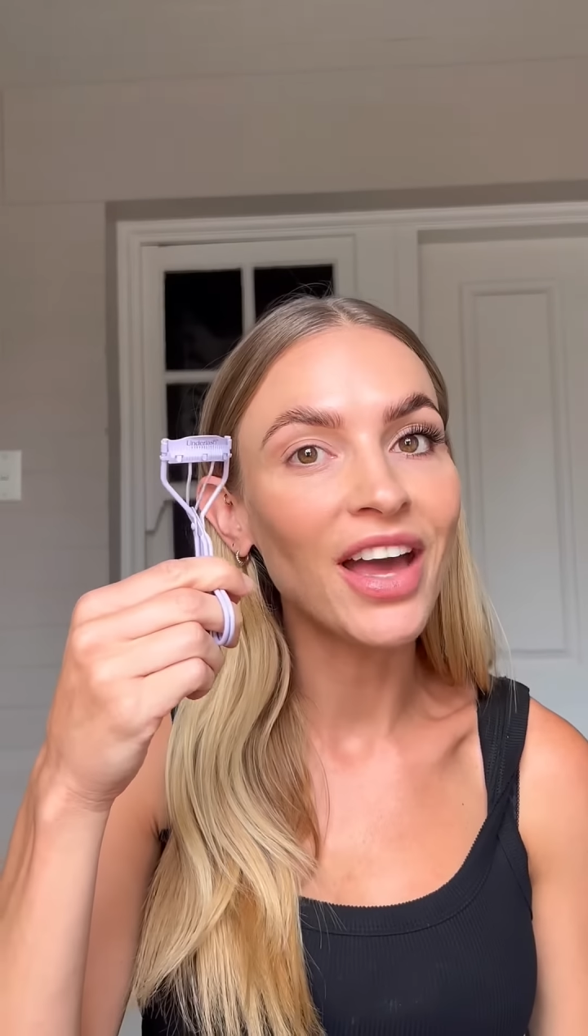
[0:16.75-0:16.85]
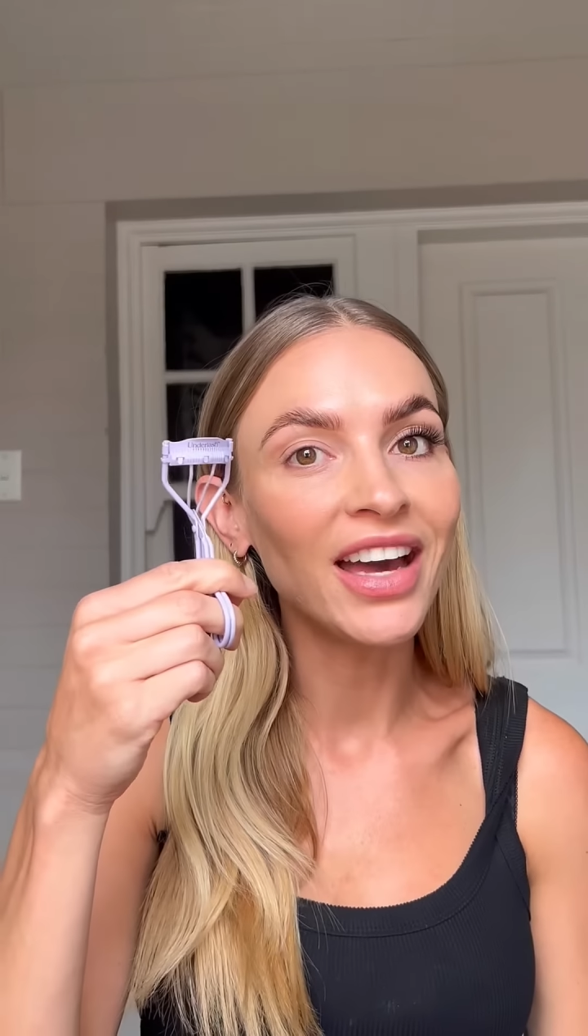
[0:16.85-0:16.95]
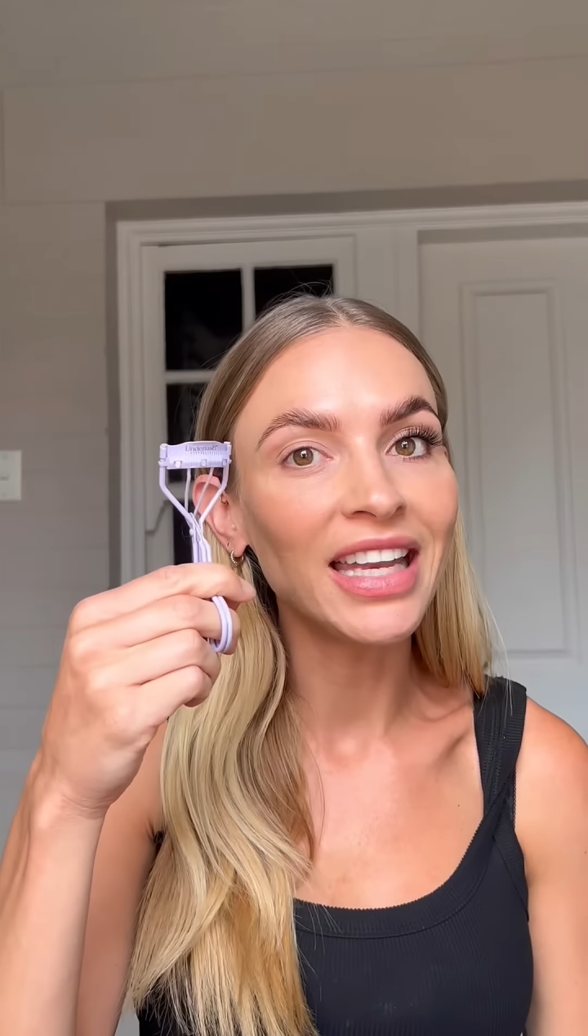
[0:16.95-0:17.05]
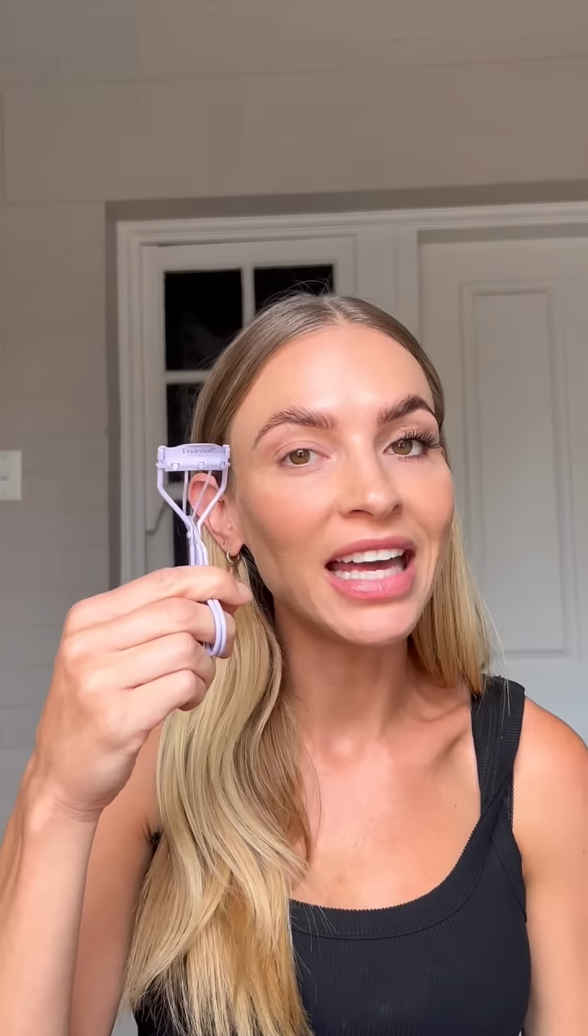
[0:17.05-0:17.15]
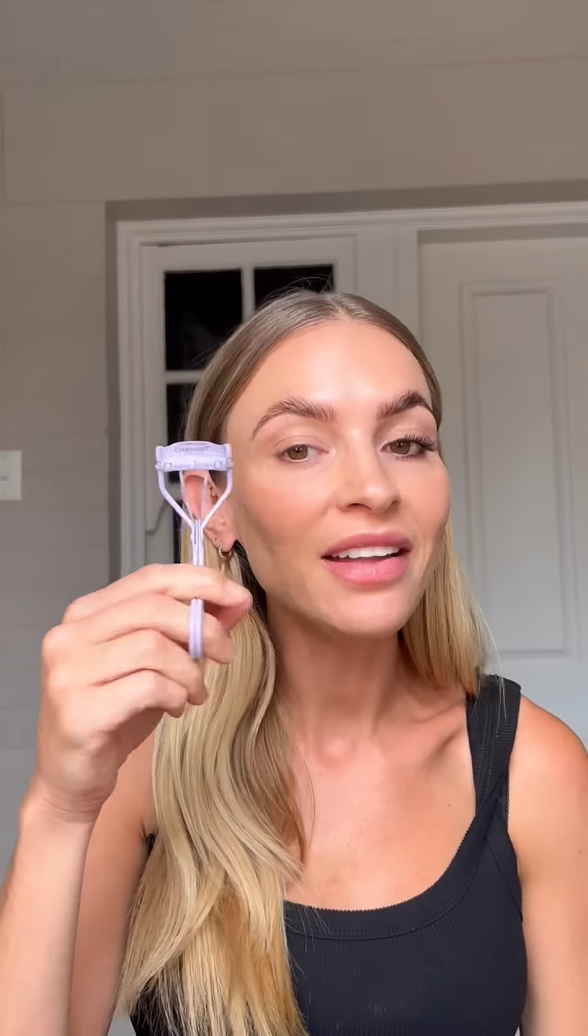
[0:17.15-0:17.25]

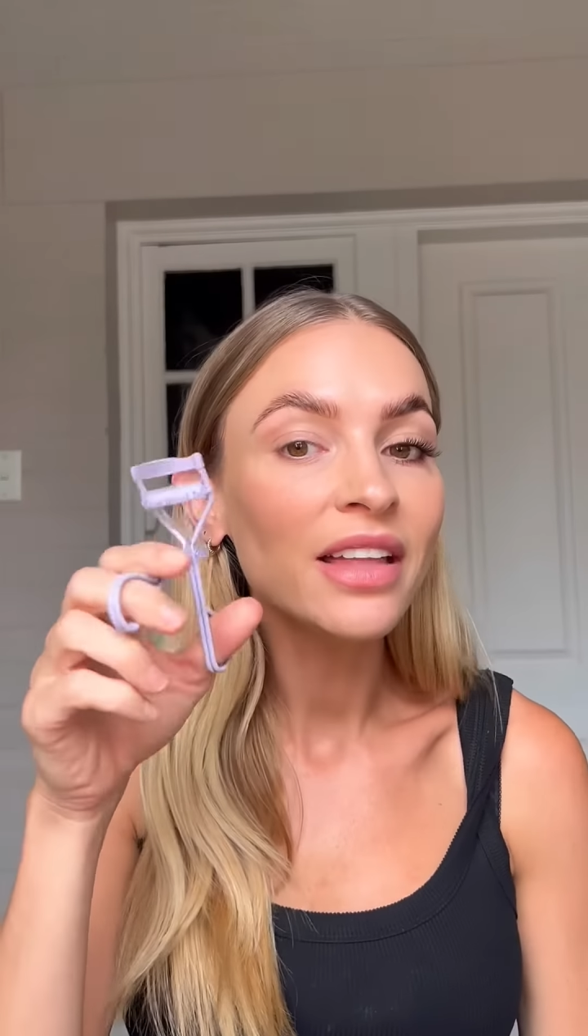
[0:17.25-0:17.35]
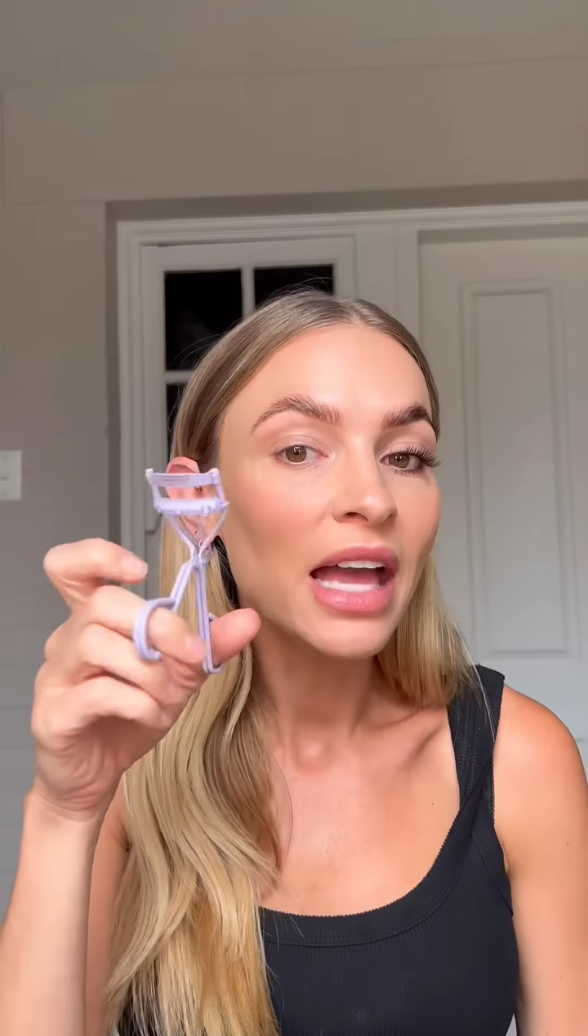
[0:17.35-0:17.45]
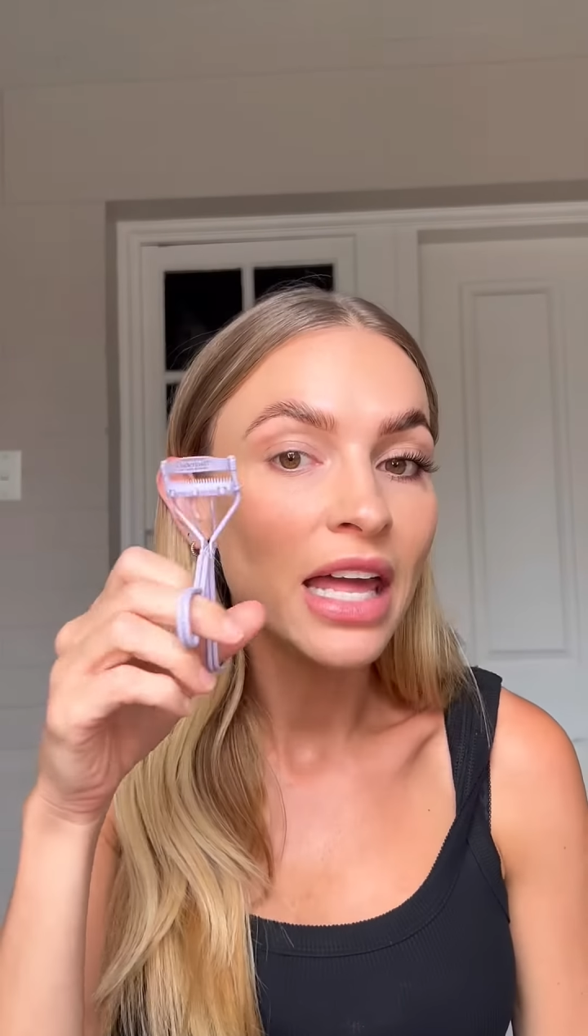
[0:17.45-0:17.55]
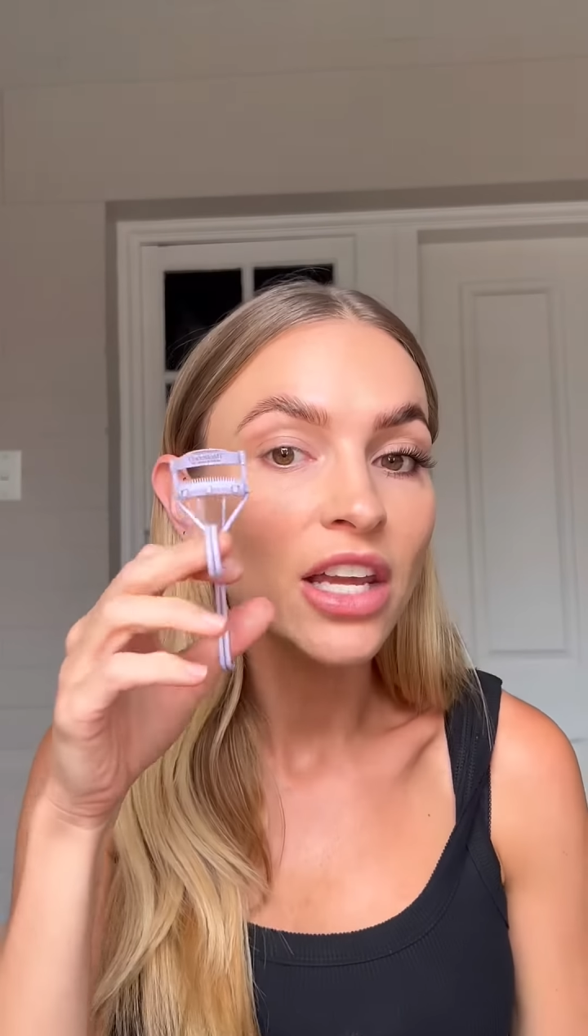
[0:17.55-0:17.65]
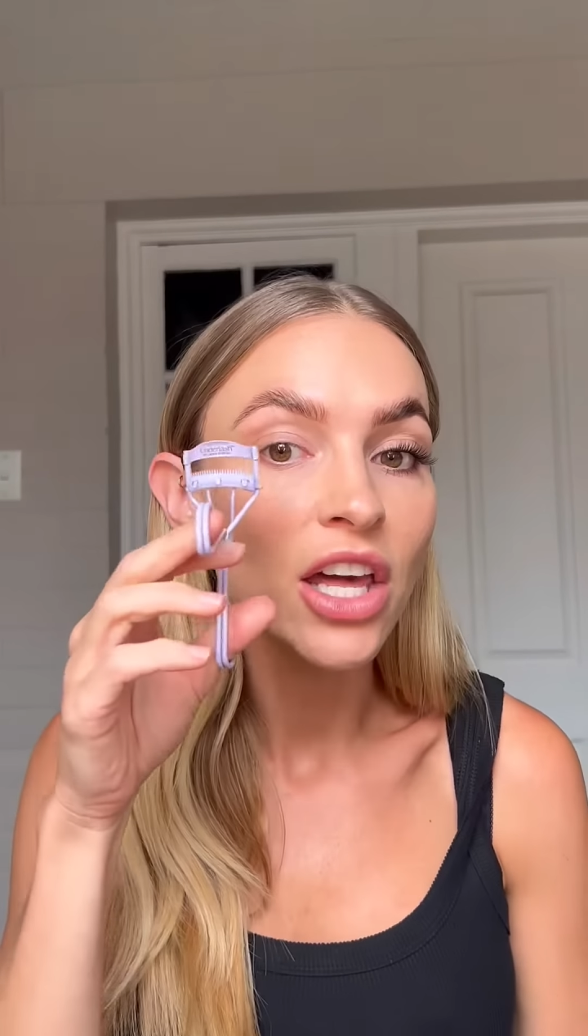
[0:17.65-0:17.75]
curler
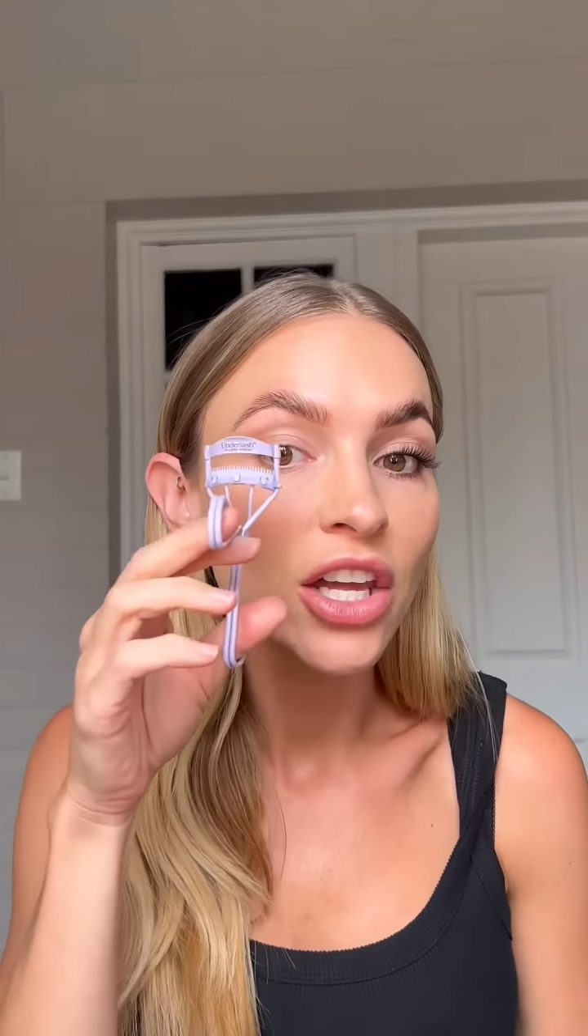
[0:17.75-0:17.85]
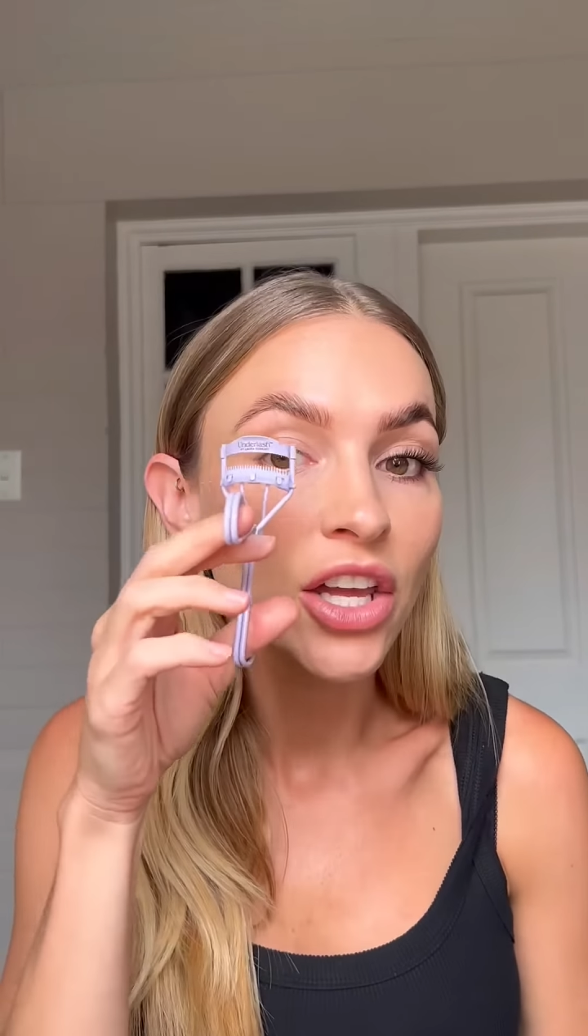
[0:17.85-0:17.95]
and you're going